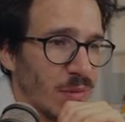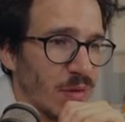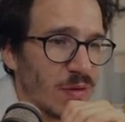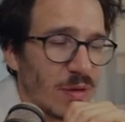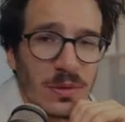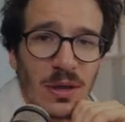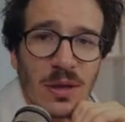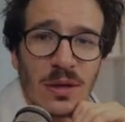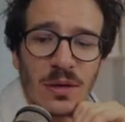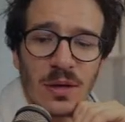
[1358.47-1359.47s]

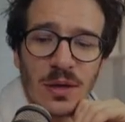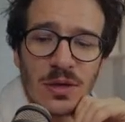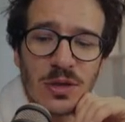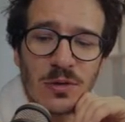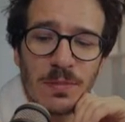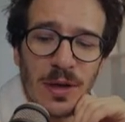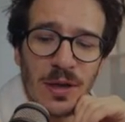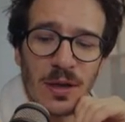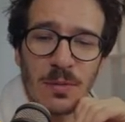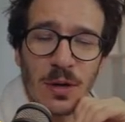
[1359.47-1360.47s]
Something is
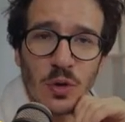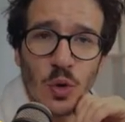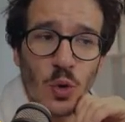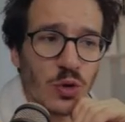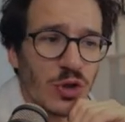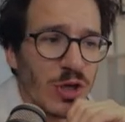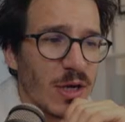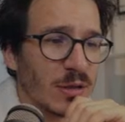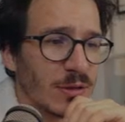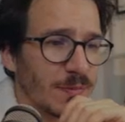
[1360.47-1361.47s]
complaining about
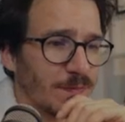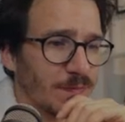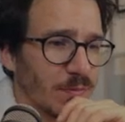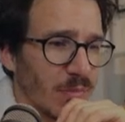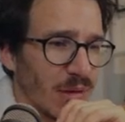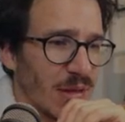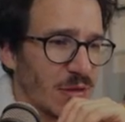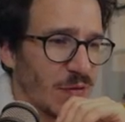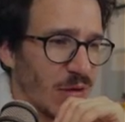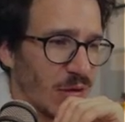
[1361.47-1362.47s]
Core.js. That's
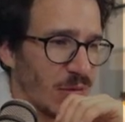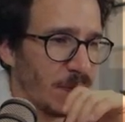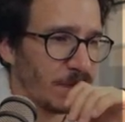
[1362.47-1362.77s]
fun.